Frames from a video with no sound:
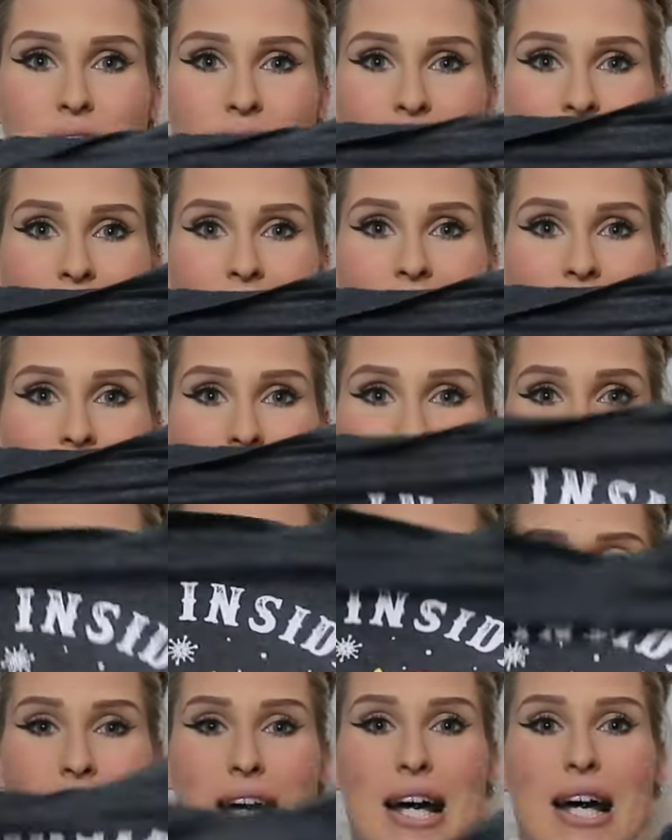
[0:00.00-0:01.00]
dead
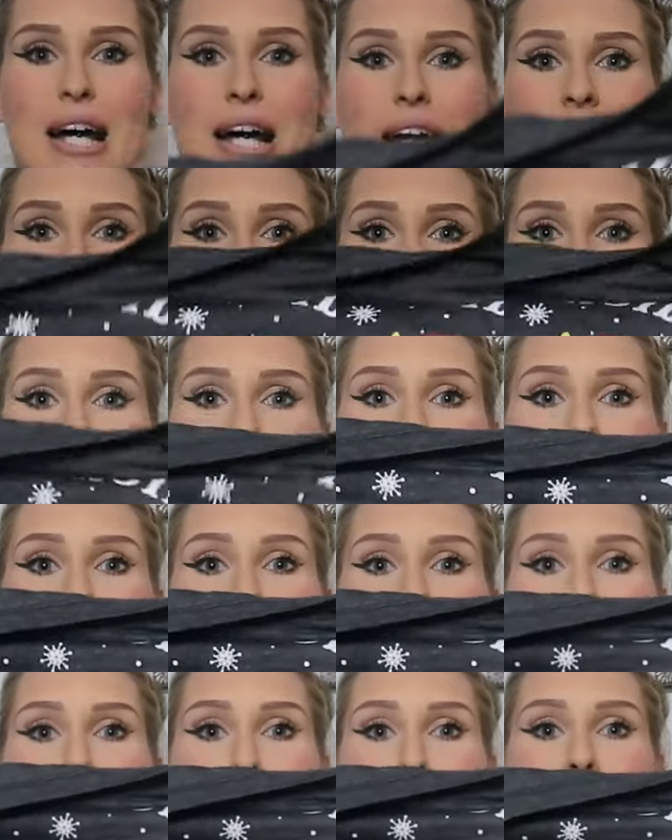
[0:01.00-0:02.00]
inside
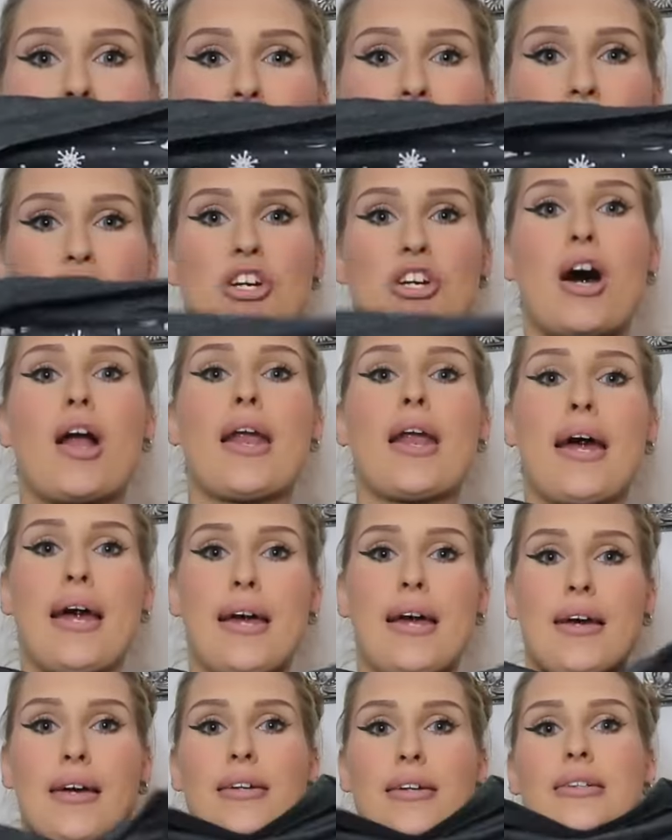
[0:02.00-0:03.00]
but
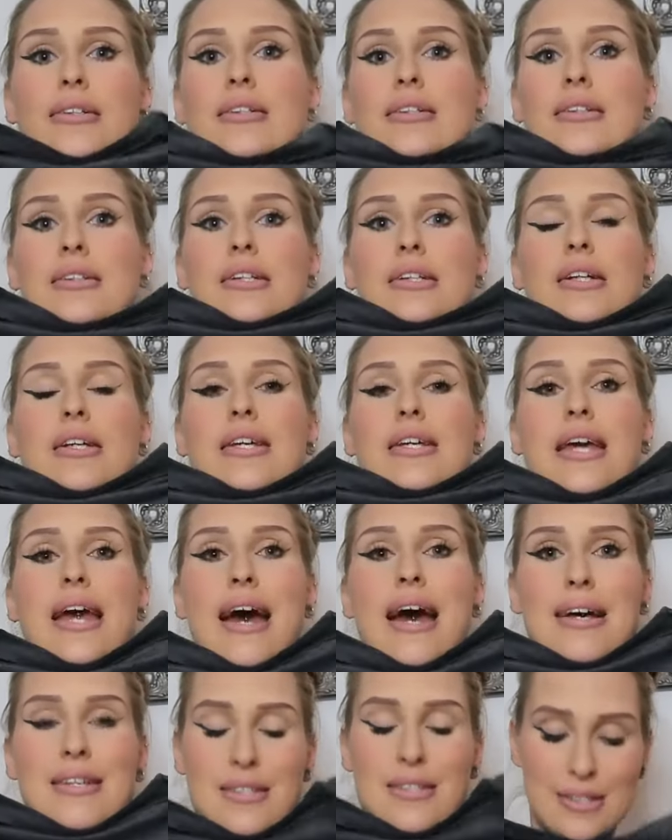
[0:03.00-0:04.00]
jolly.
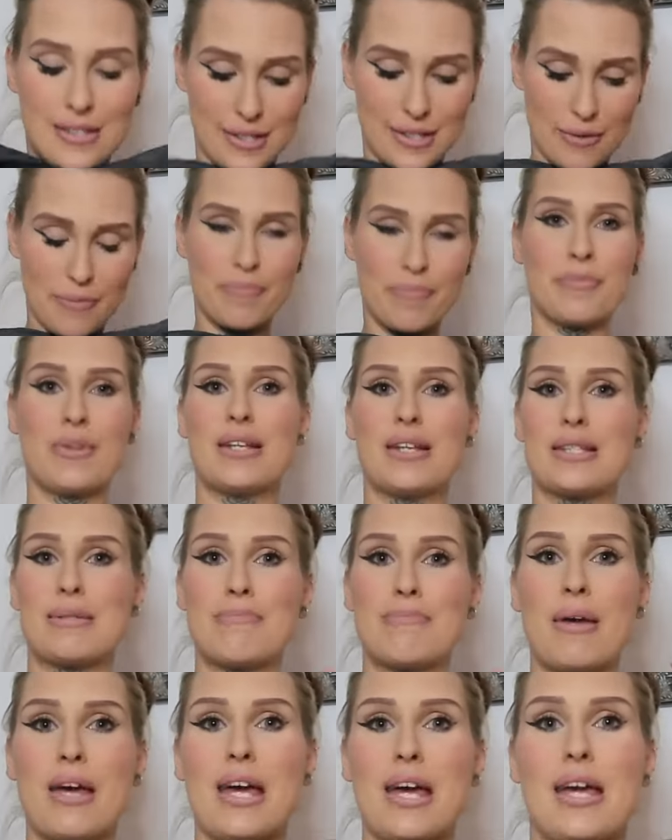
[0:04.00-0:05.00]
Yes, that's
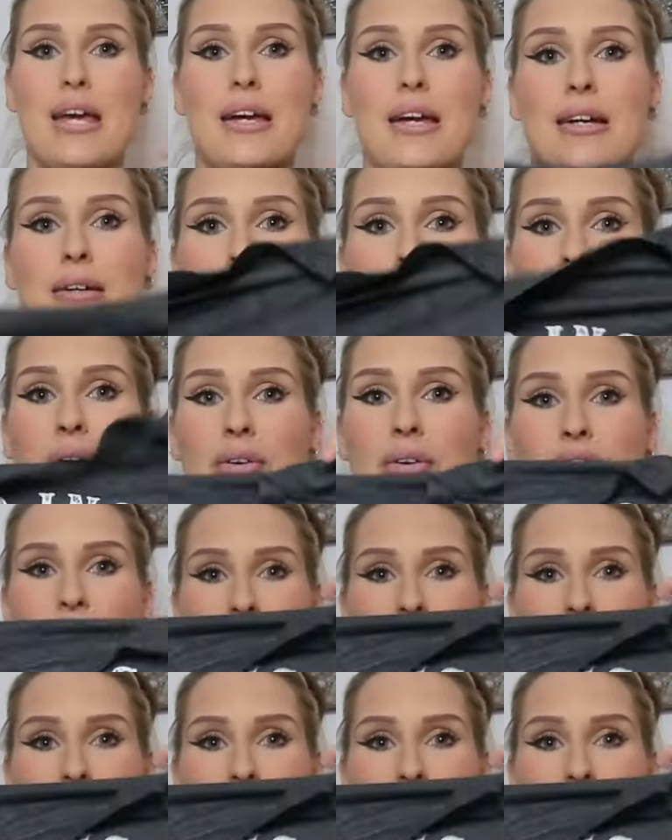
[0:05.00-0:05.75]
me. Now it's